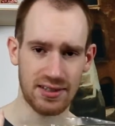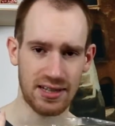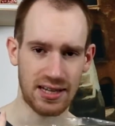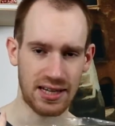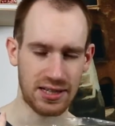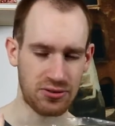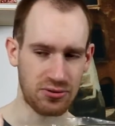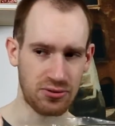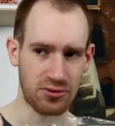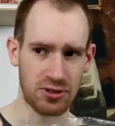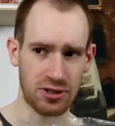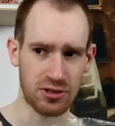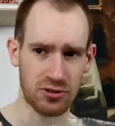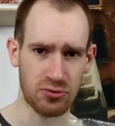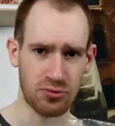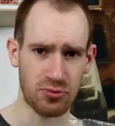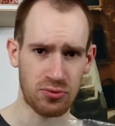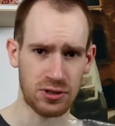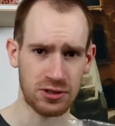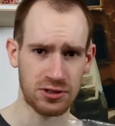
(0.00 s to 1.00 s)
I do not
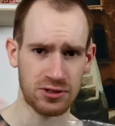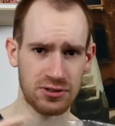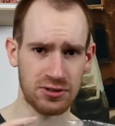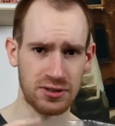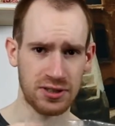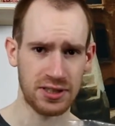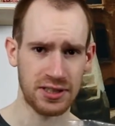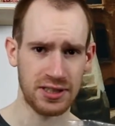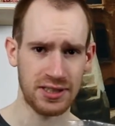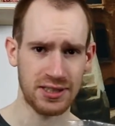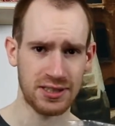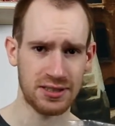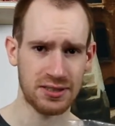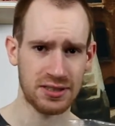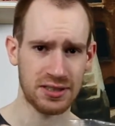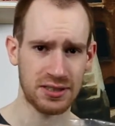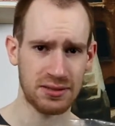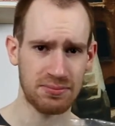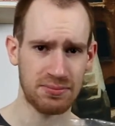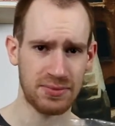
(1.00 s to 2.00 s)
want to eat
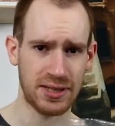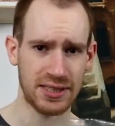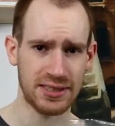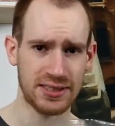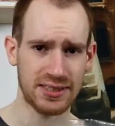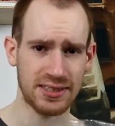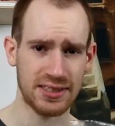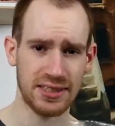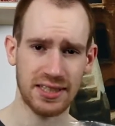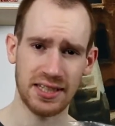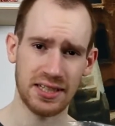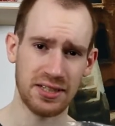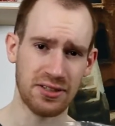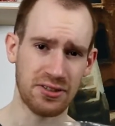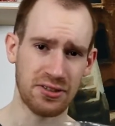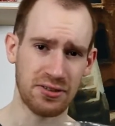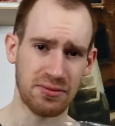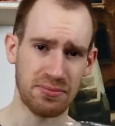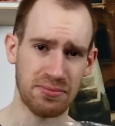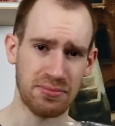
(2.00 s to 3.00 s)
my skin
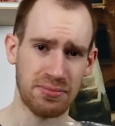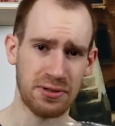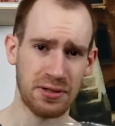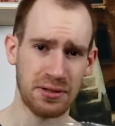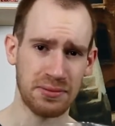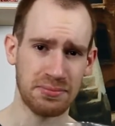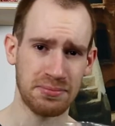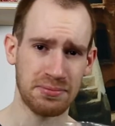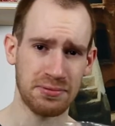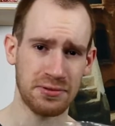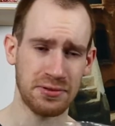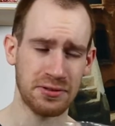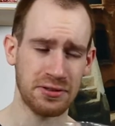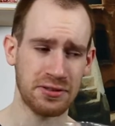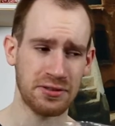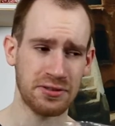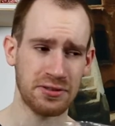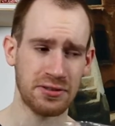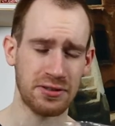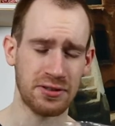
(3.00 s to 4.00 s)
on
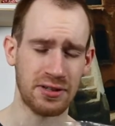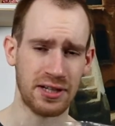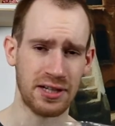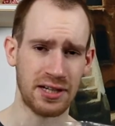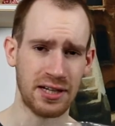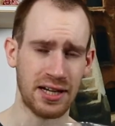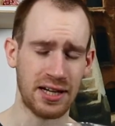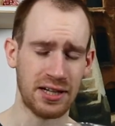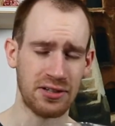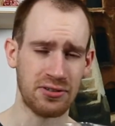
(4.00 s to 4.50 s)
popcorn.